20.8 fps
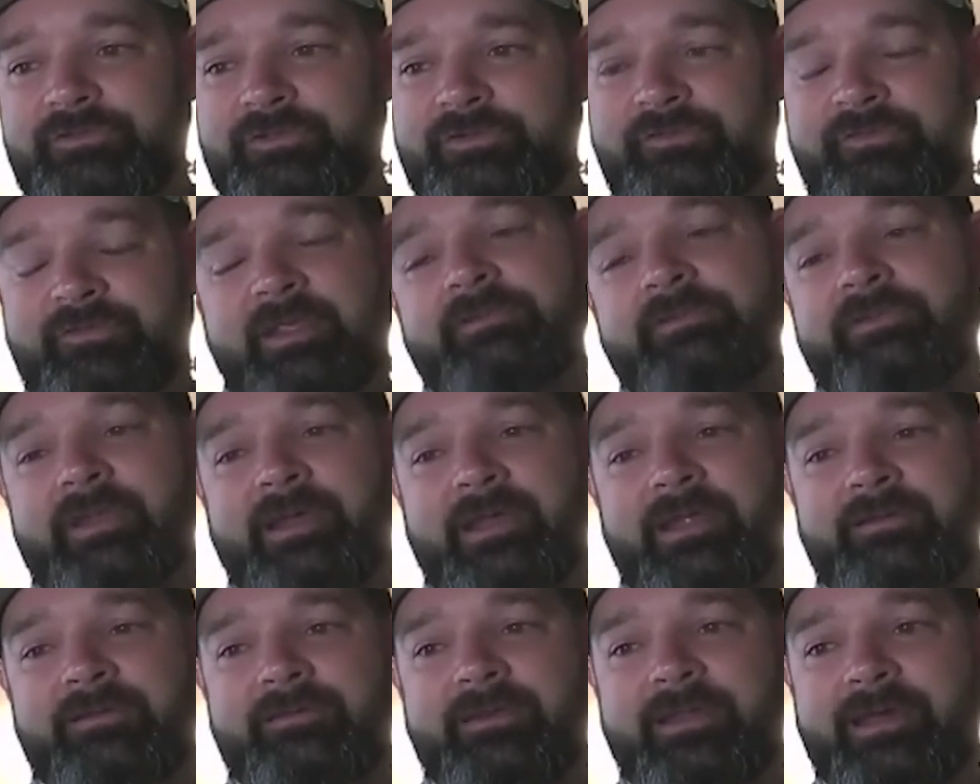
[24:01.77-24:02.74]
takes
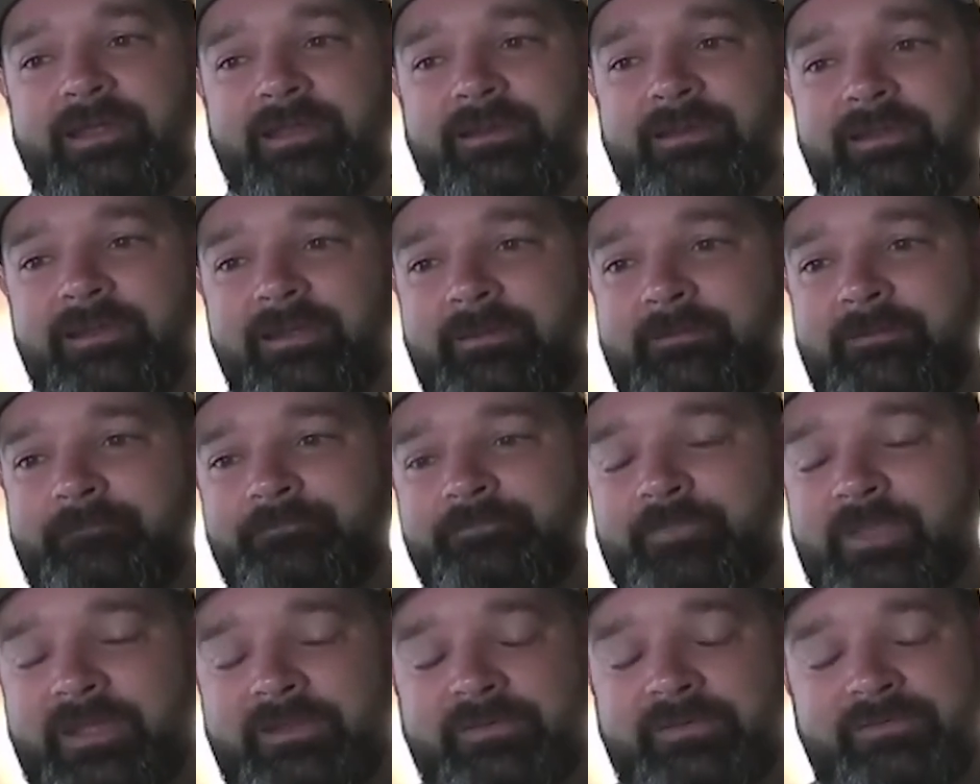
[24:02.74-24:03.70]

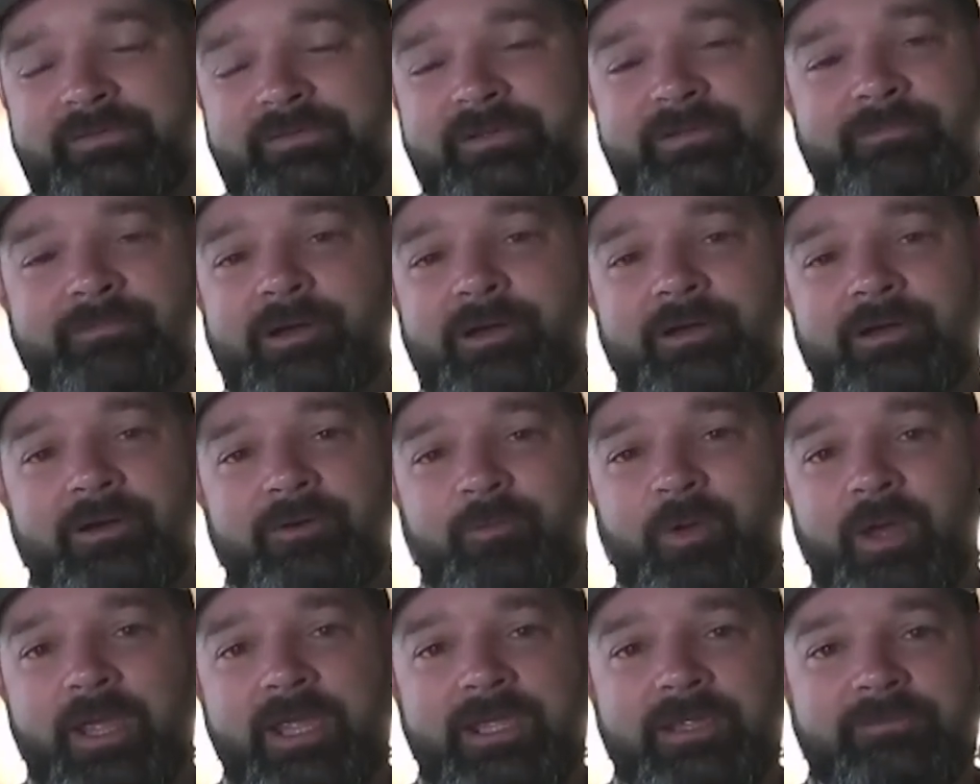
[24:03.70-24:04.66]
that stigma
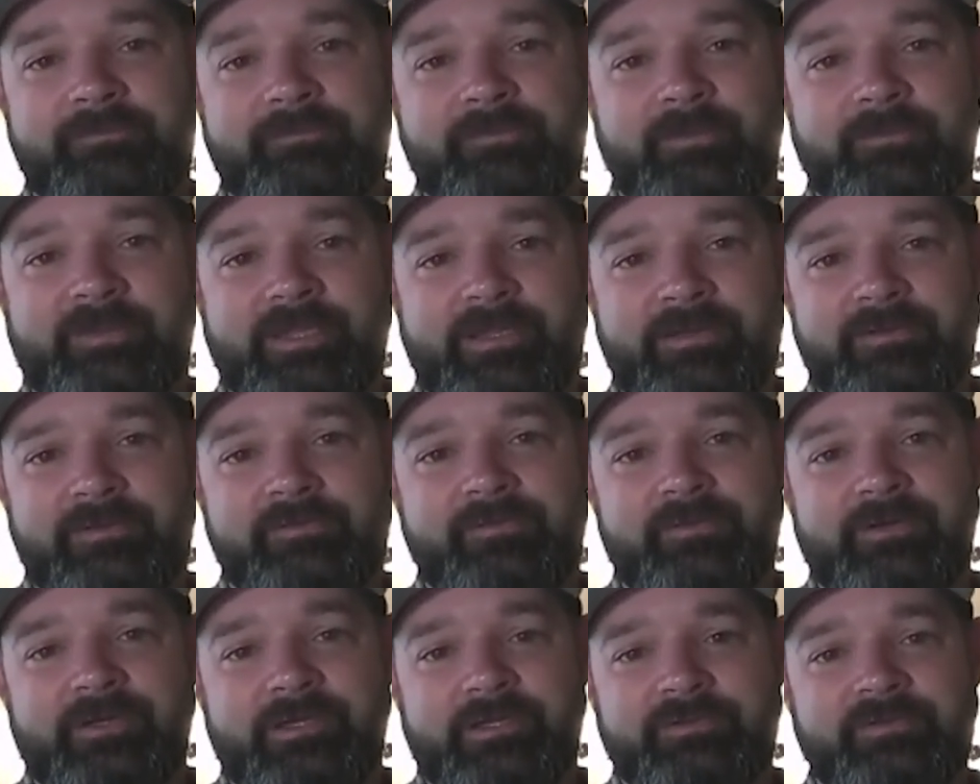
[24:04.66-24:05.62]
away from the
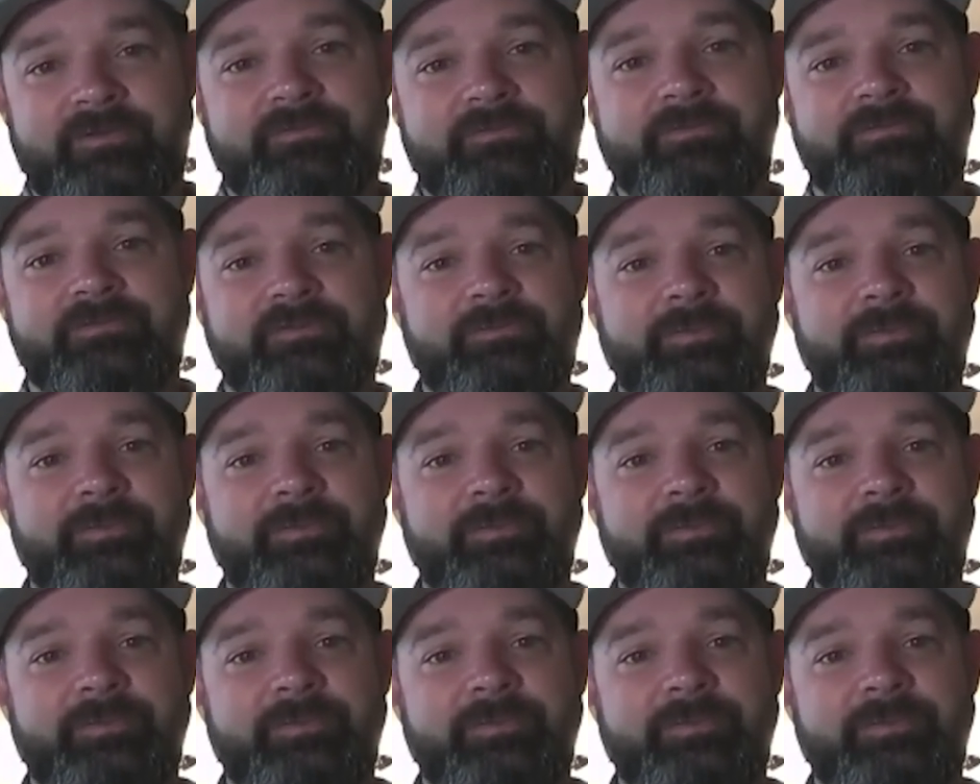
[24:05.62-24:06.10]
industry and just